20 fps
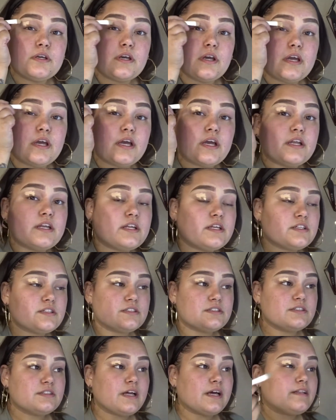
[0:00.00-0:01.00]
and it's
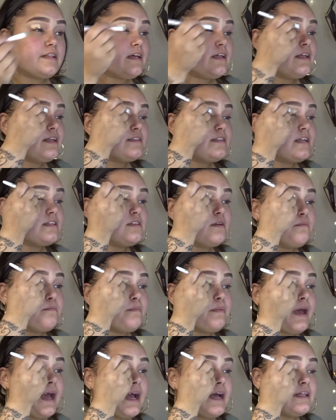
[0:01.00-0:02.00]
not that that's a
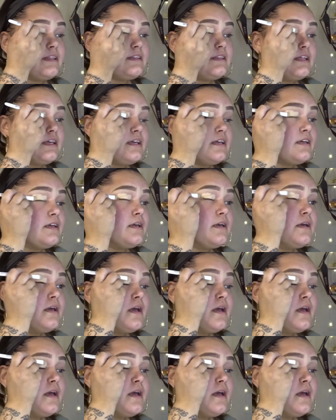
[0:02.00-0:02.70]
bad thing,